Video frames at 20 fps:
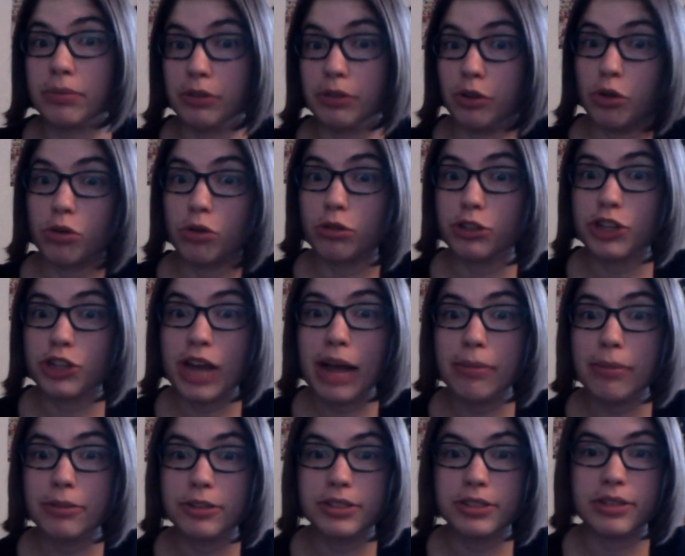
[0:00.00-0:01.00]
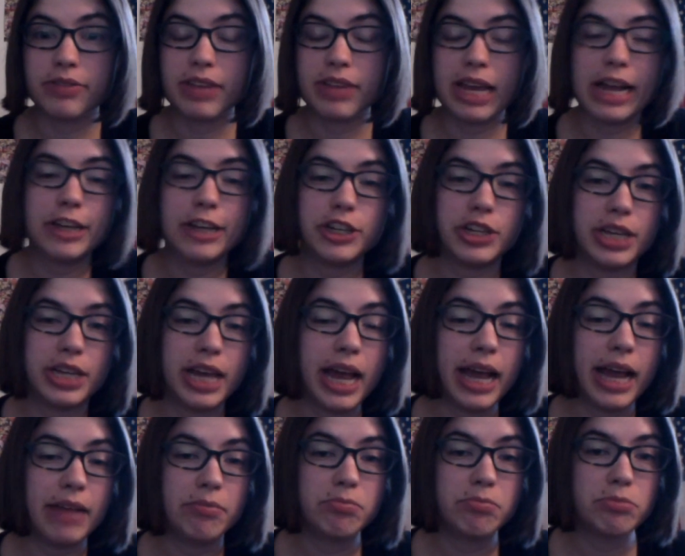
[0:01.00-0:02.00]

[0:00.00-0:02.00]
local chapters of the IGDA.